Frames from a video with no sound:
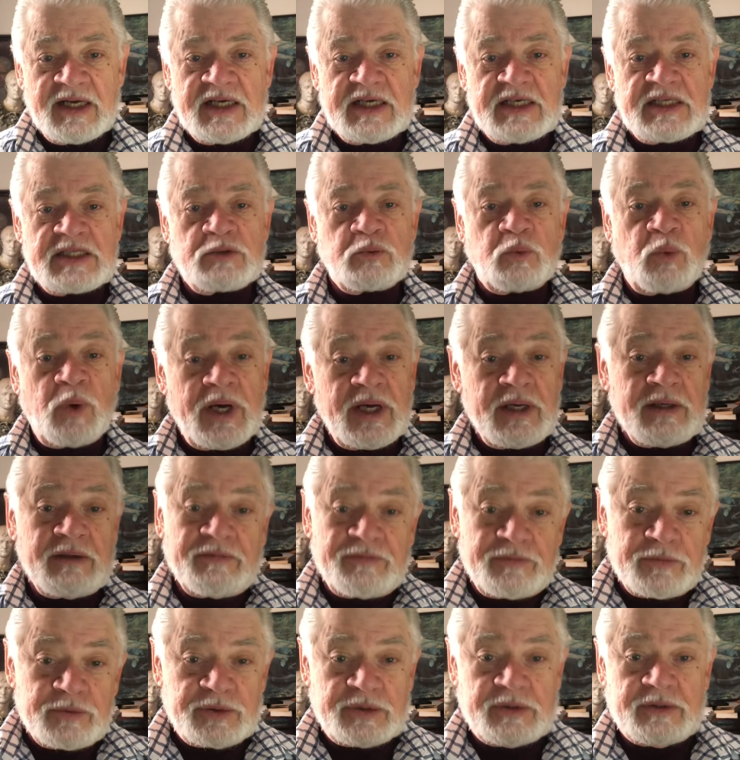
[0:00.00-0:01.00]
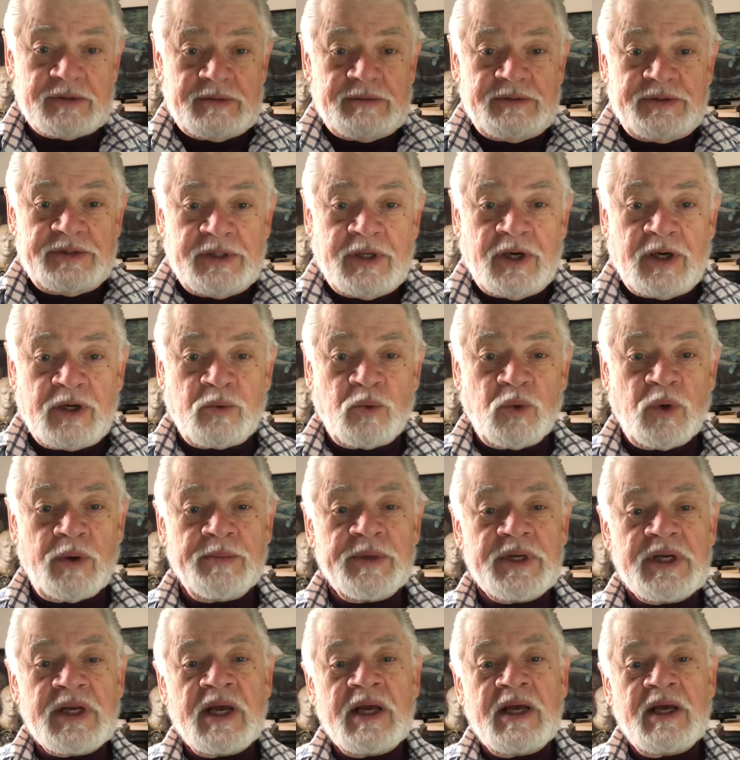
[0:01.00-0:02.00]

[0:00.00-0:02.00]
His wife, who's a young woman,